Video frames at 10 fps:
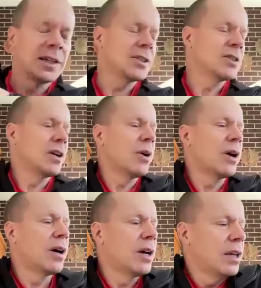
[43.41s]

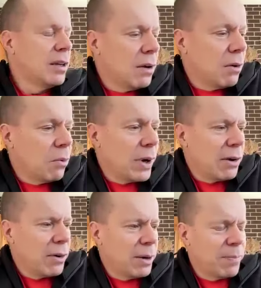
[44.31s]
so I
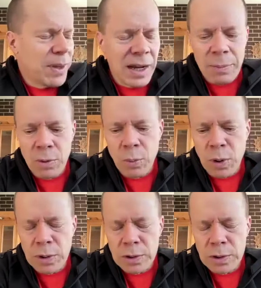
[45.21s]
wear an Apple
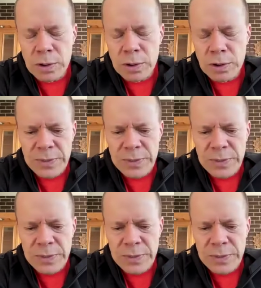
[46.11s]
Watch,